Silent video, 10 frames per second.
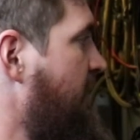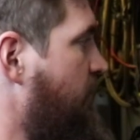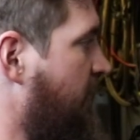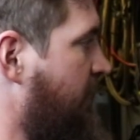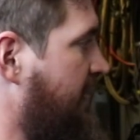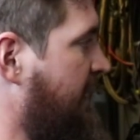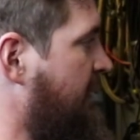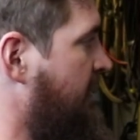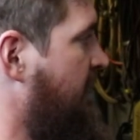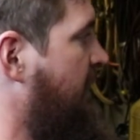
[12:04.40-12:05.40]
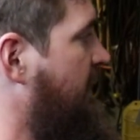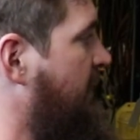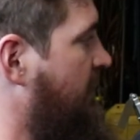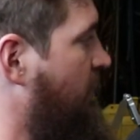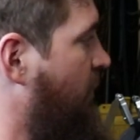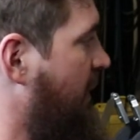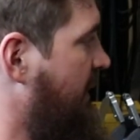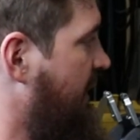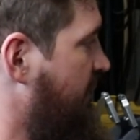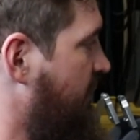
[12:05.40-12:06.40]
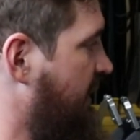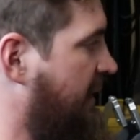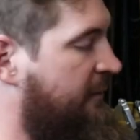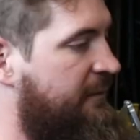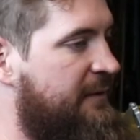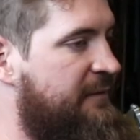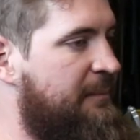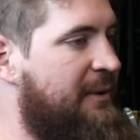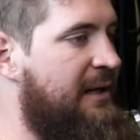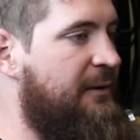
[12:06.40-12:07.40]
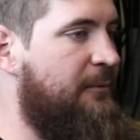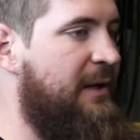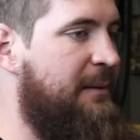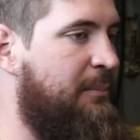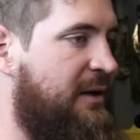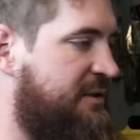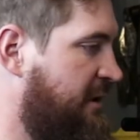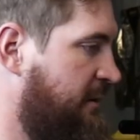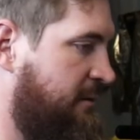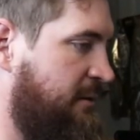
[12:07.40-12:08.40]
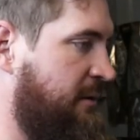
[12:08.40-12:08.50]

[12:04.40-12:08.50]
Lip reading: We're running 150 bar reg pressure